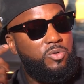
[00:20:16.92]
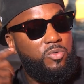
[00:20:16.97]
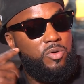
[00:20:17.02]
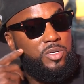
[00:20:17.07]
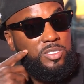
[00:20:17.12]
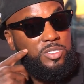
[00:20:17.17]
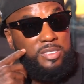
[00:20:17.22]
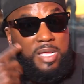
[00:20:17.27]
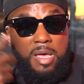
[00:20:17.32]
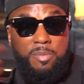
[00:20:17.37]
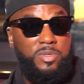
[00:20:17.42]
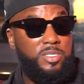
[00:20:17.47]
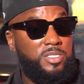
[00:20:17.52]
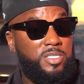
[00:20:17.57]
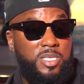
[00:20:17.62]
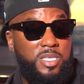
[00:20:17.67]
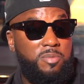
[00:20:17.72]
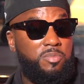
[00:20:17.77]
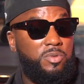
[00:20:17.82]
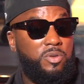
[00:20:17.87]
questions. I'll be
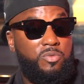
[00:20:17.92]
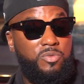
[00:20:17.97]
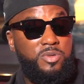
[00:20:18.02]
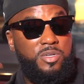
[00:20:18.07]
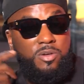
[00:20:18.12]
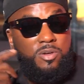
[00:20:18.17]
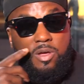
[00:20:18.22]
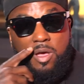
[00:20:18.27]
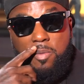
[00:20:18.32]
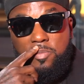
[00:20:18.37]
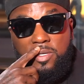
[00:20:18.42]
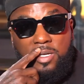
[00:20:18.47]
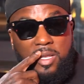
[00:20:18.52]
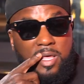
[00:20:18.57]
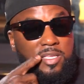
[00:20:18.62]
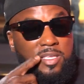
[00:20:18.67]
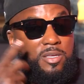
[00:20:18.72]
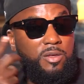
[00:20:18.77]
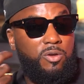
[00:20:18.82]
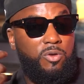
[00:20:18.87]
just keeping it real. I'll be
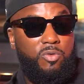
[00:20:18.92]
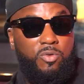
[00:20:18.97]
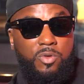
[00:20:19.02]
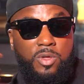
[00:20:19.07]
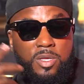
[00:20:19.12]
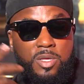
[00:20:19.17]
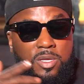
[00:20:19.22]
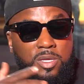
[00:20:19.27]
like, yo,